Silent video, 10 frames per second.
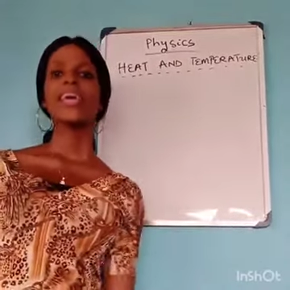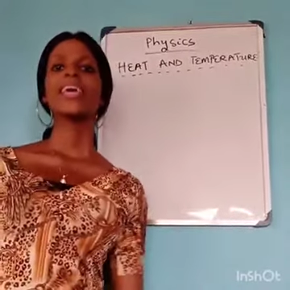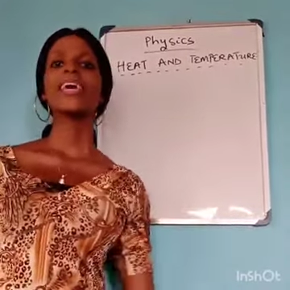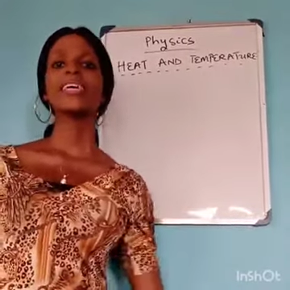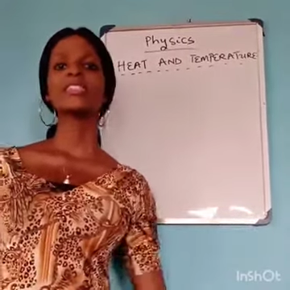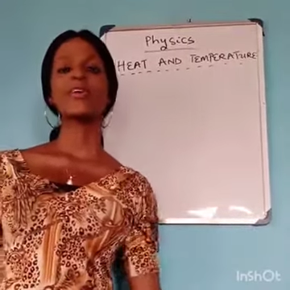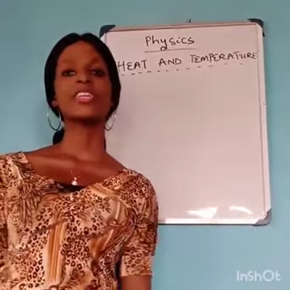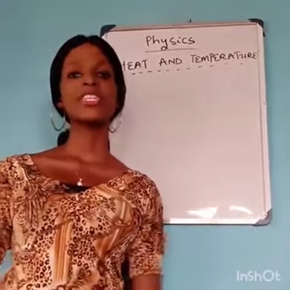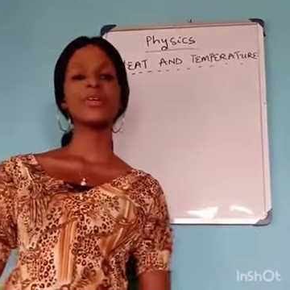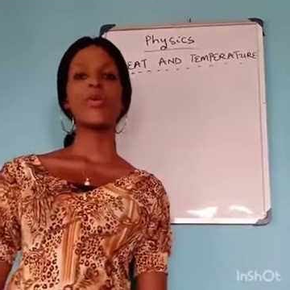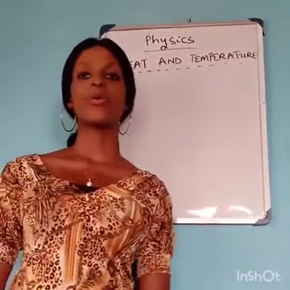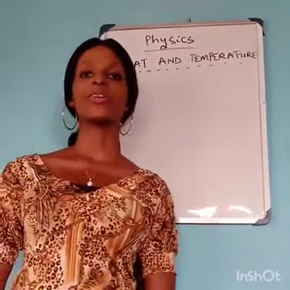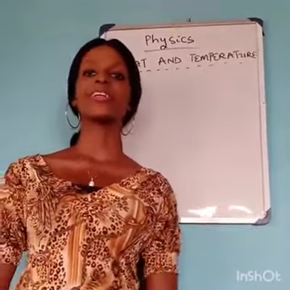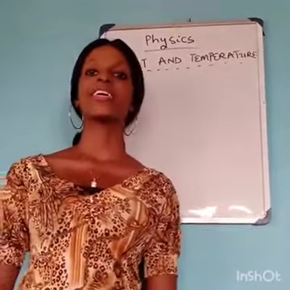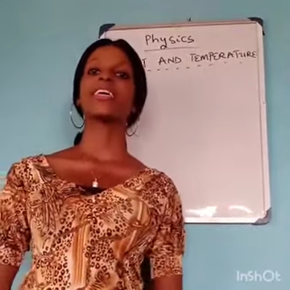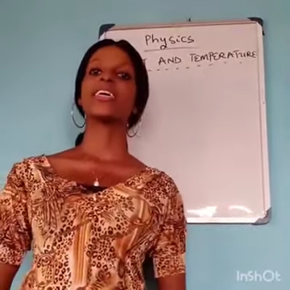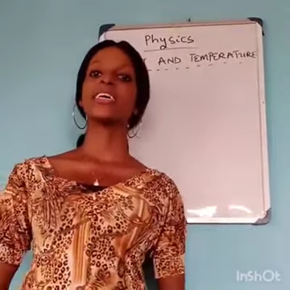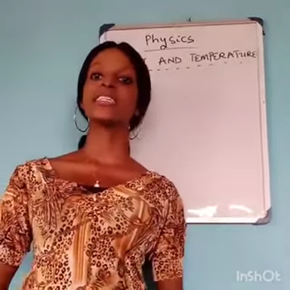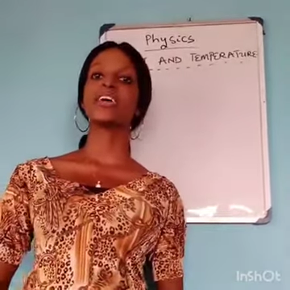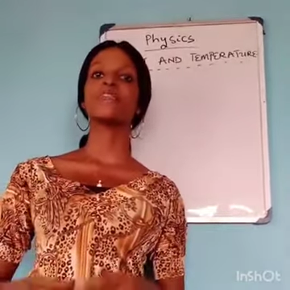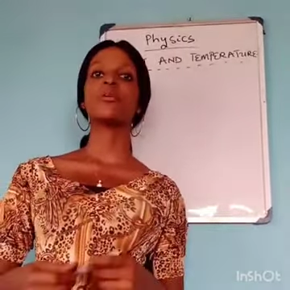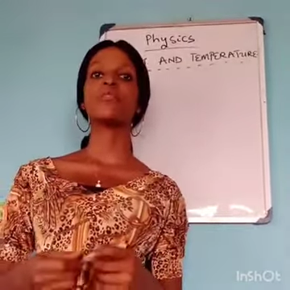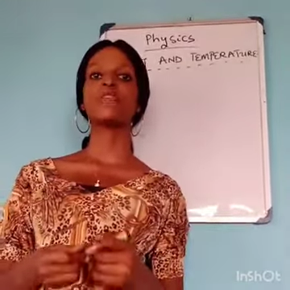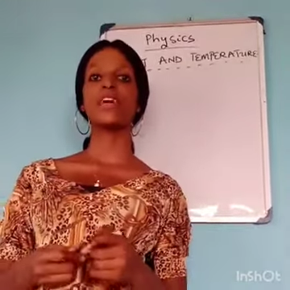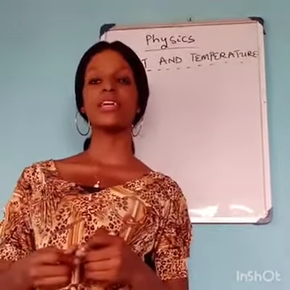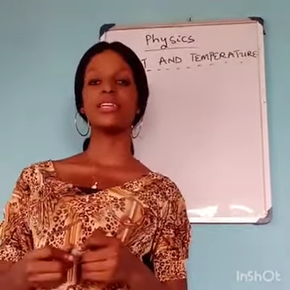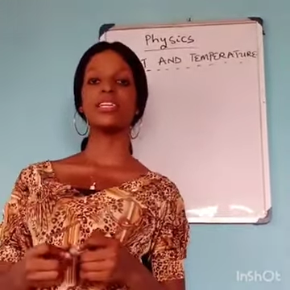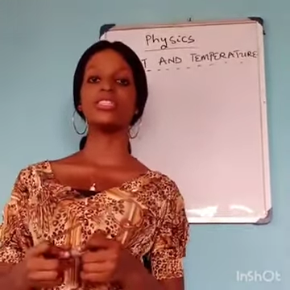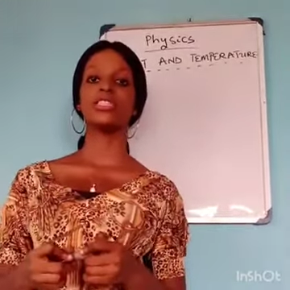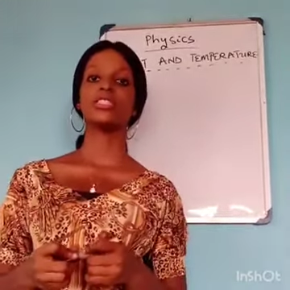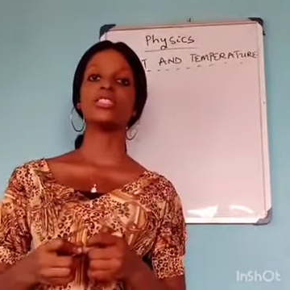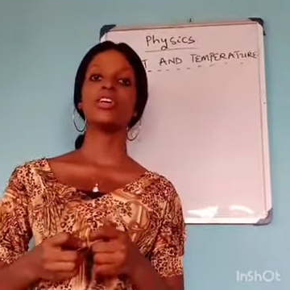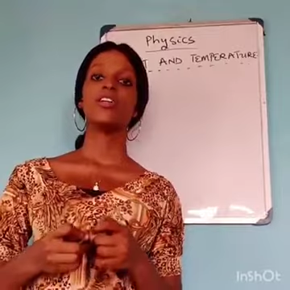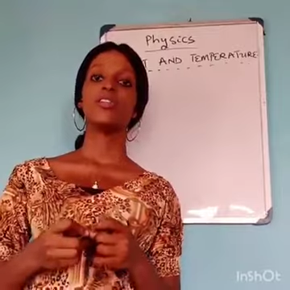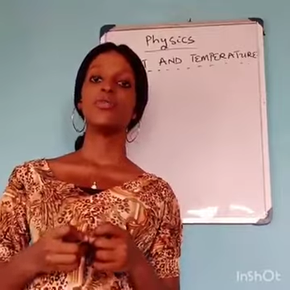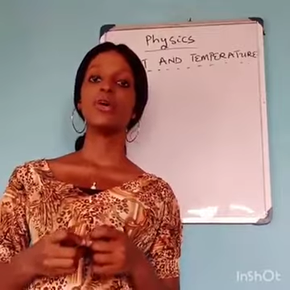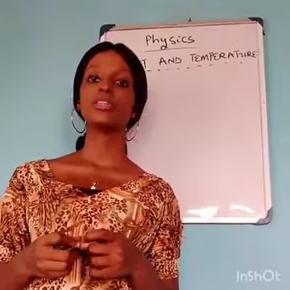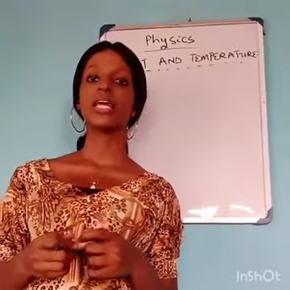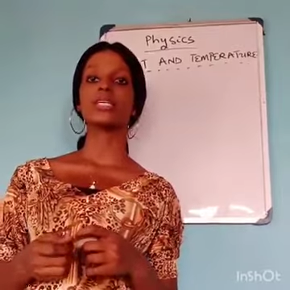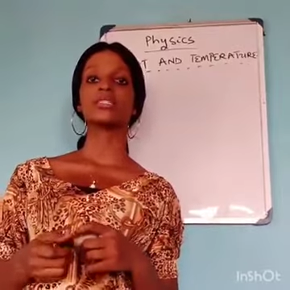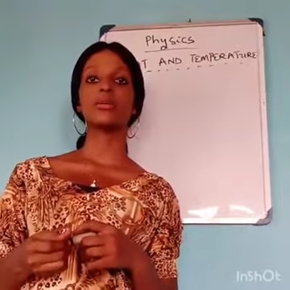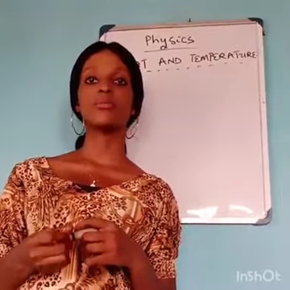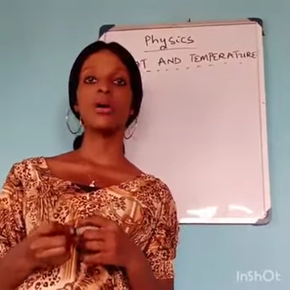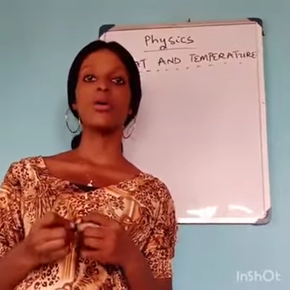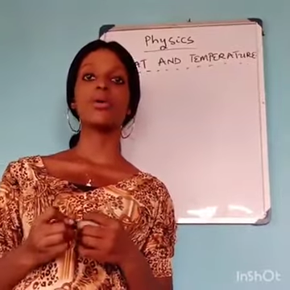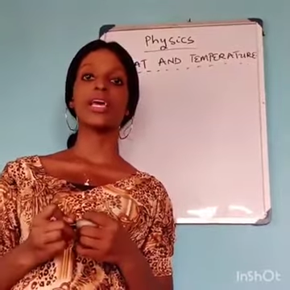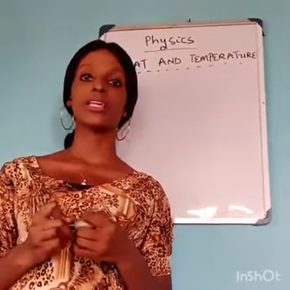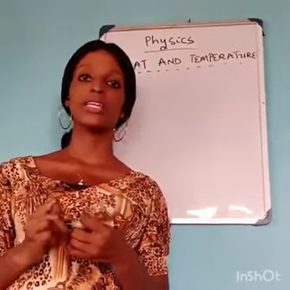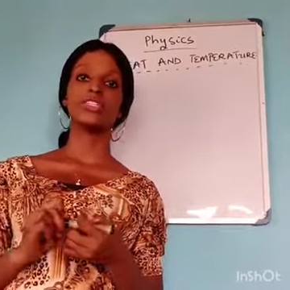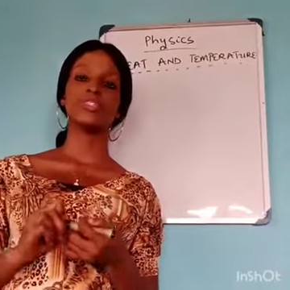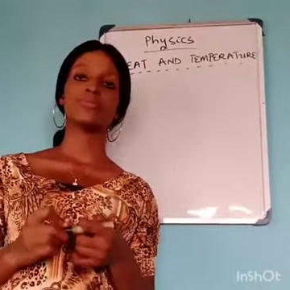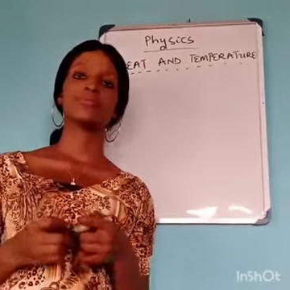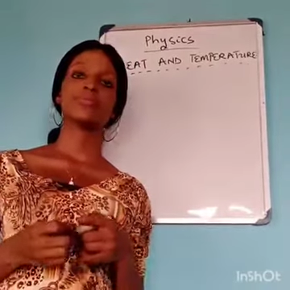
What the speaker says: Heat on its own is a form of energy known as thermal energy.